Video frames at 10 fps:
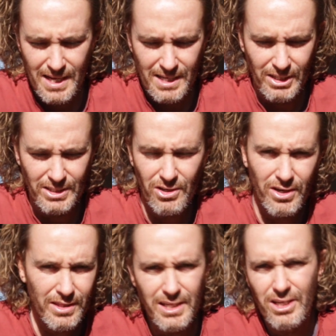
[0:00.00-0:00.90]
So I
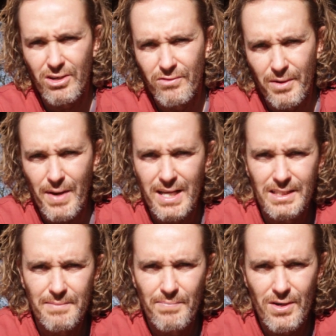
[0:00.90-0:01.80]
started thinking of
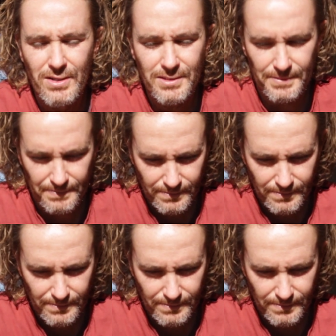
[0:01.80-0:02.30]
replacing parts,